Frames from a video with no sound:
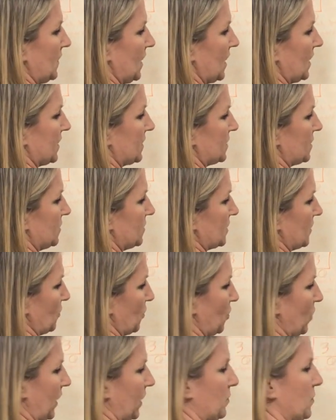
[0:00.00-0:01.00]
Let's do some
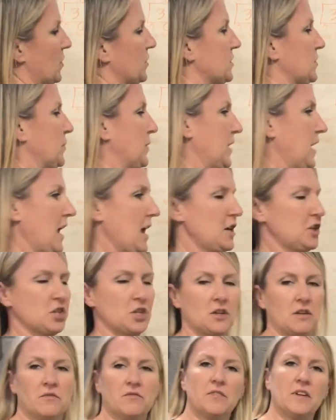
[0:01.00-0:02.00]
quick
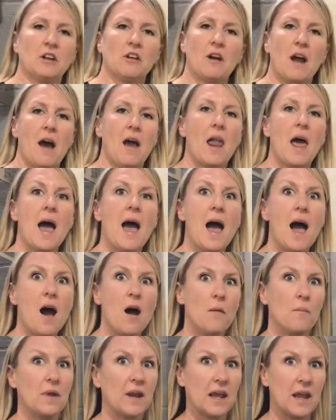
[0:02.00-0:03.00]
multiplication and figure out
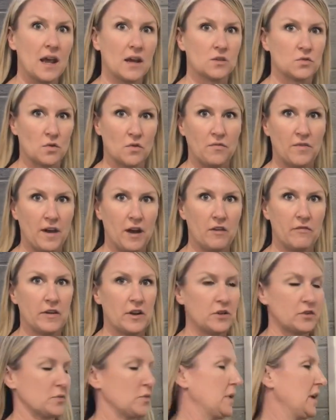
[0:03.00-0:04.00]
how many actual
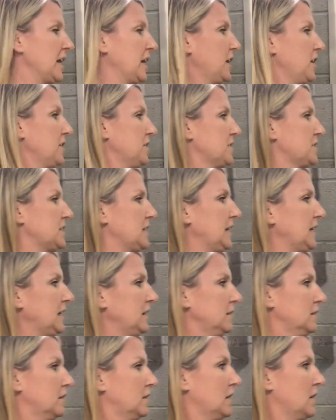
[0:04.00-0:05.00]
firefighters we're going to get on the scene.
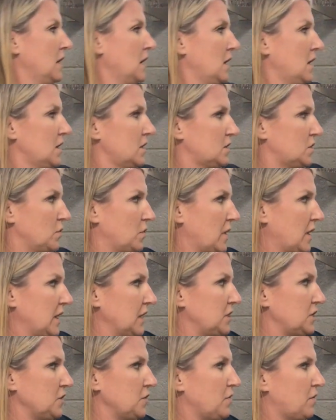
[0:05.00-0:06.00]
So we're
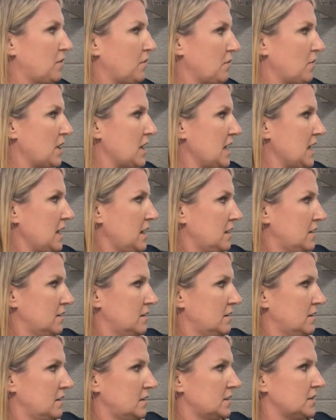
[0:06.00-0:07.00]
going to do 3
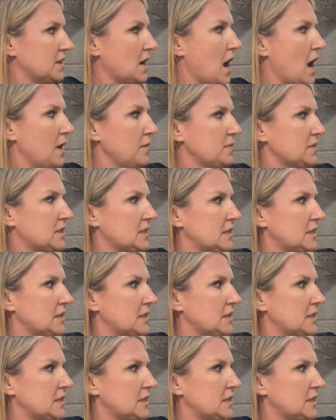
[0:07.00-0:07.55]
times